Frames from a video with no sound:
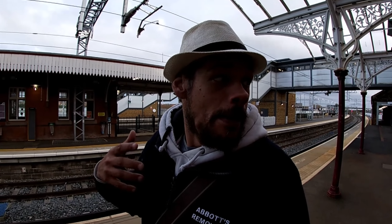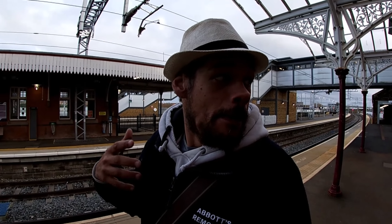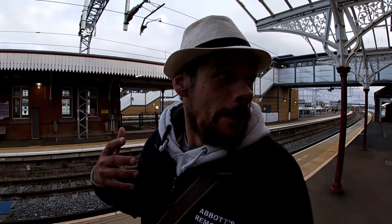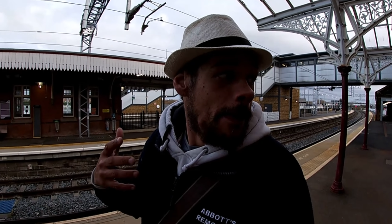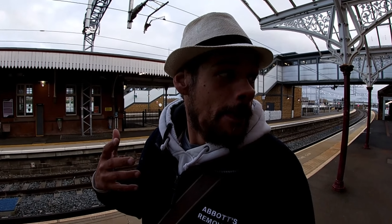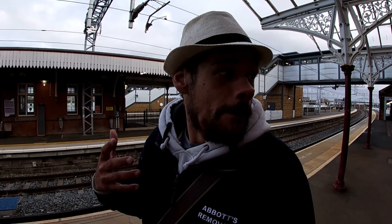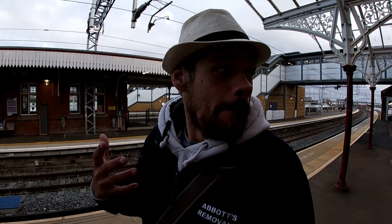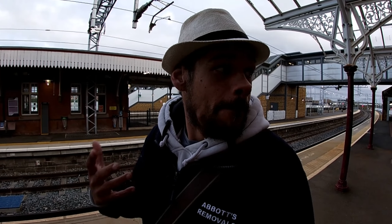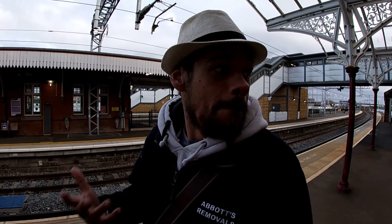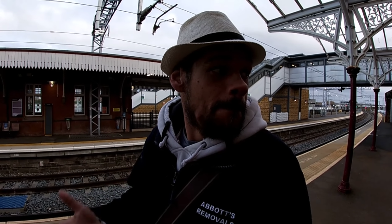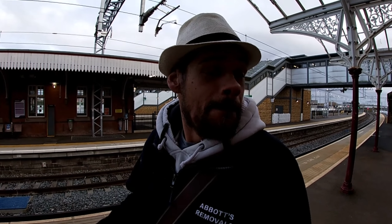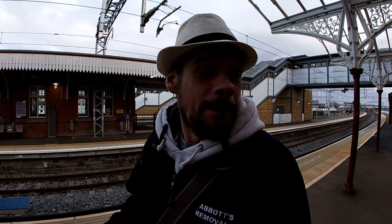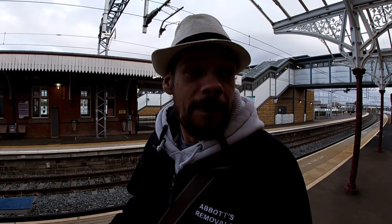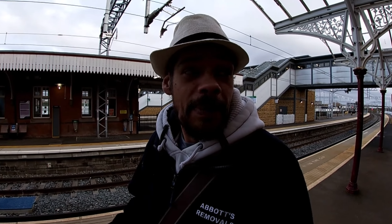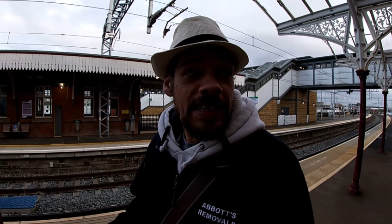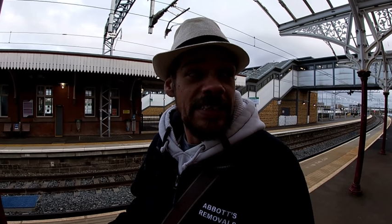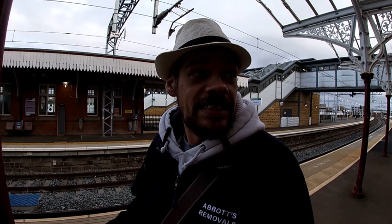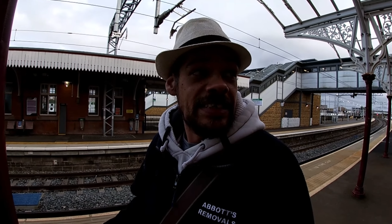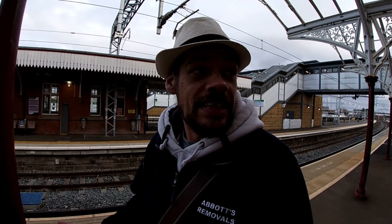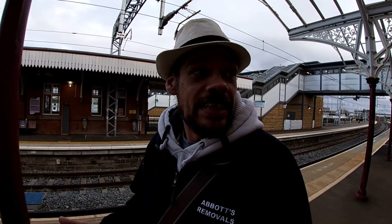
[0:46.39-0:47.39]
But
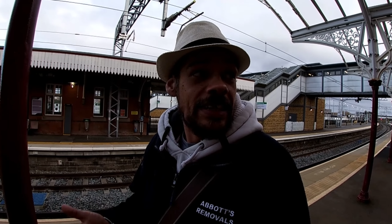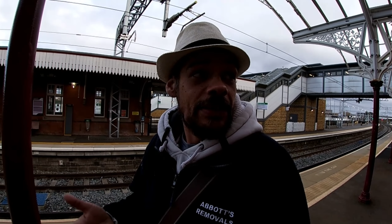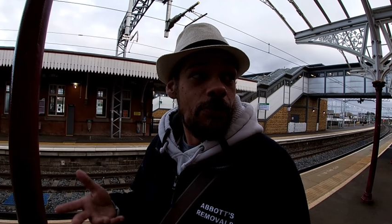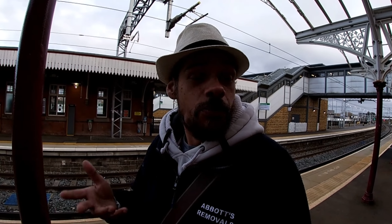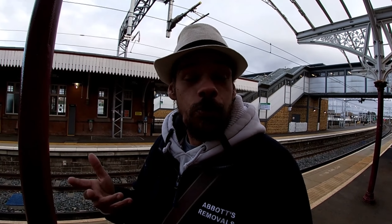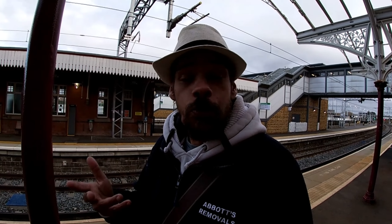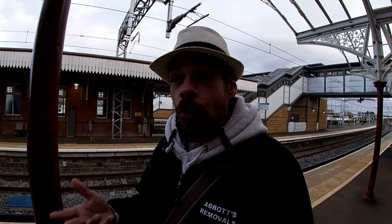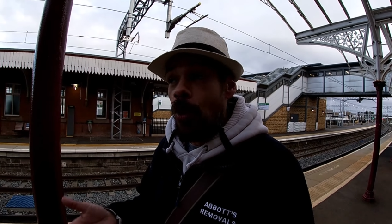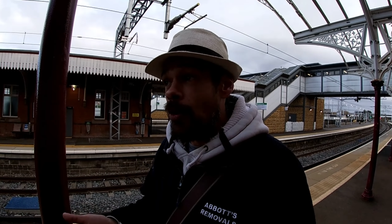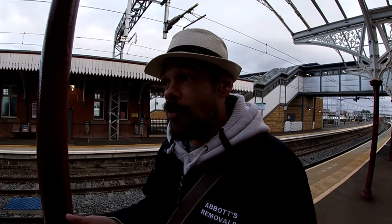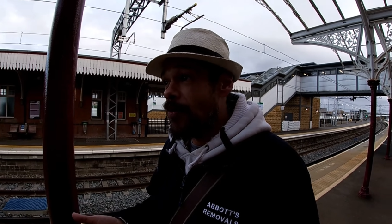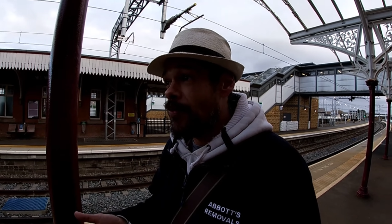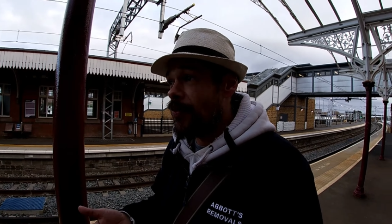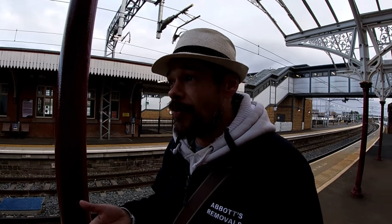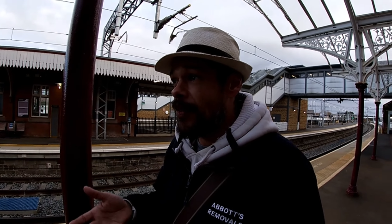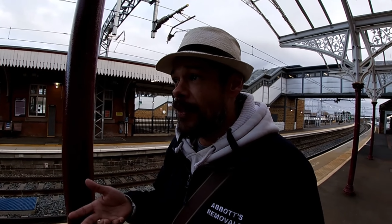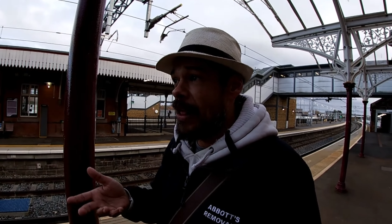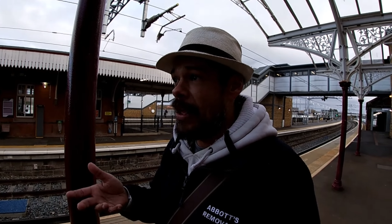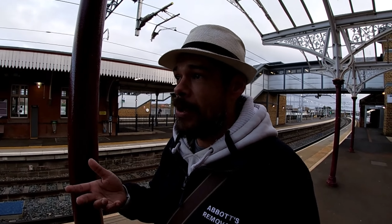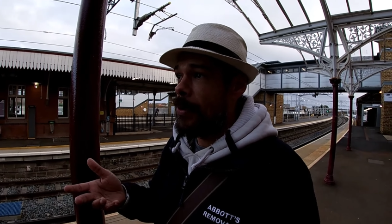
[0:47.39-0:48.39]
basically what
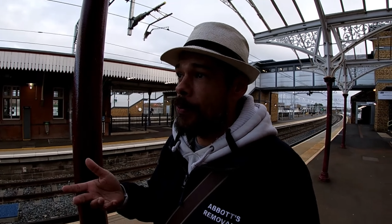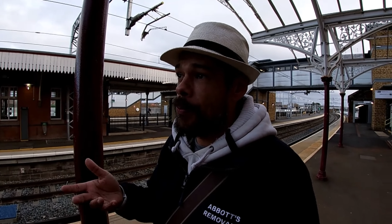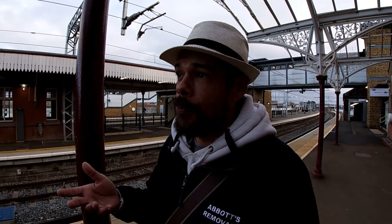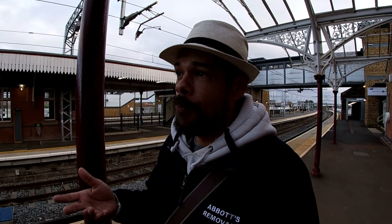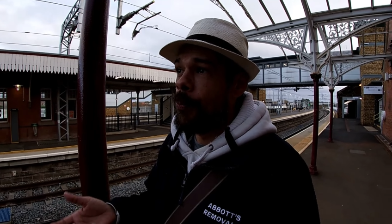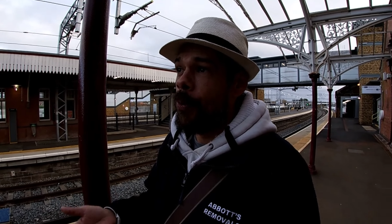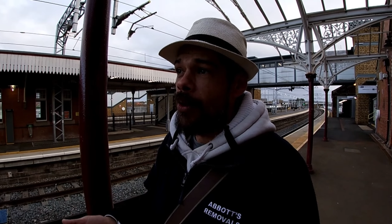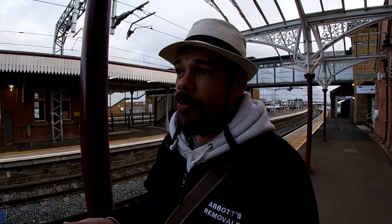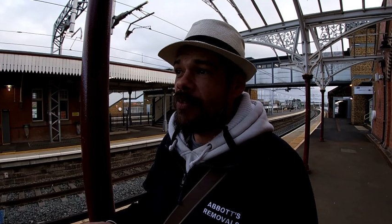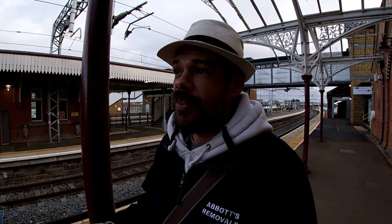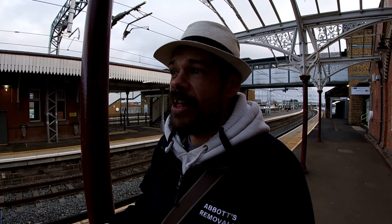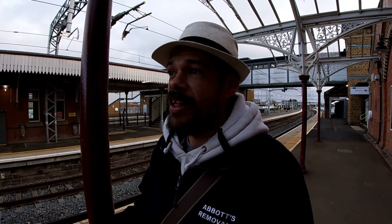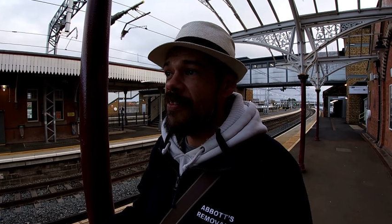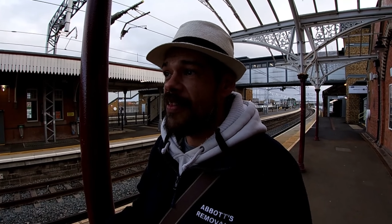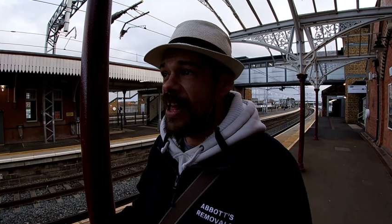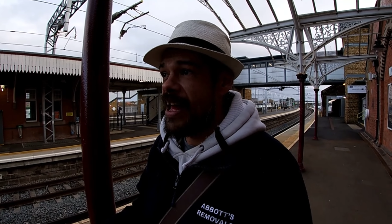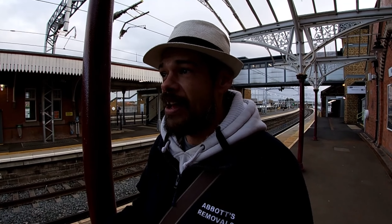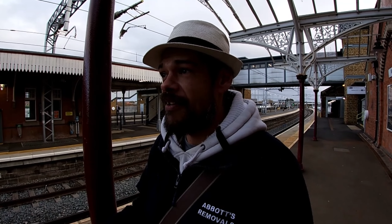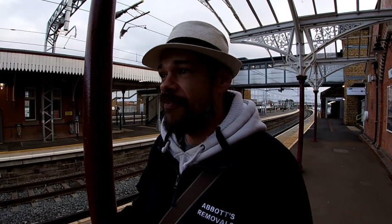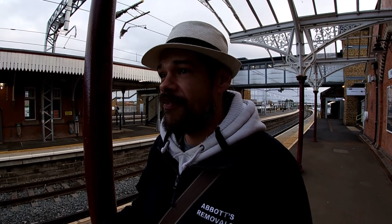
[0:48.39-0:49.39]
they're
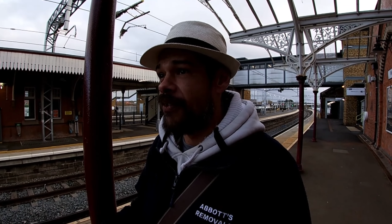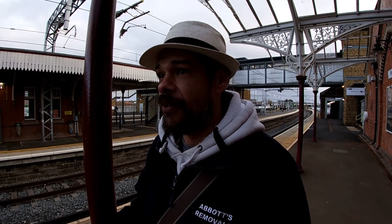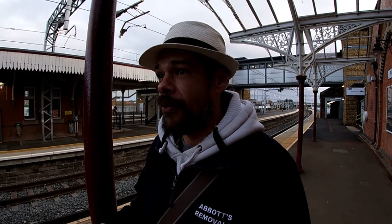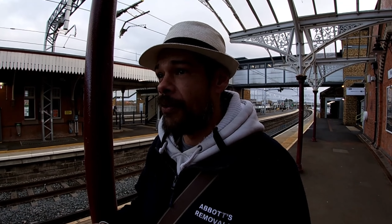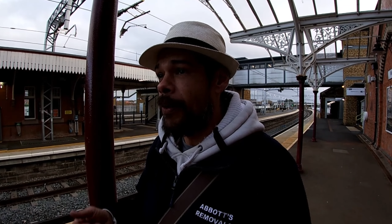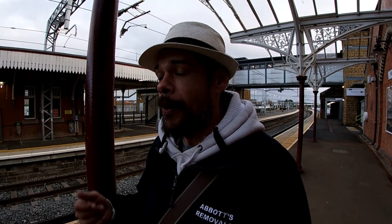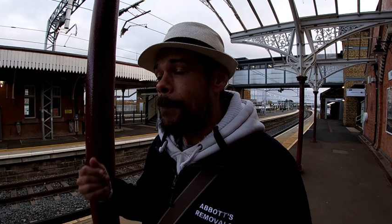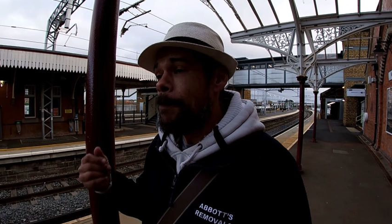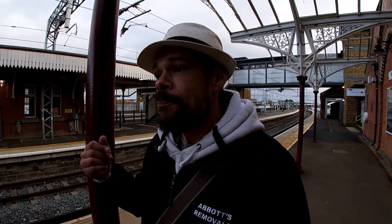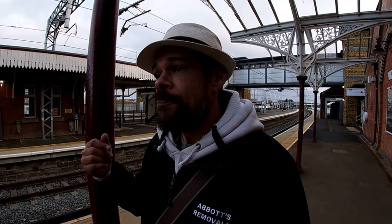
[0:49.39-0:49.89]
there for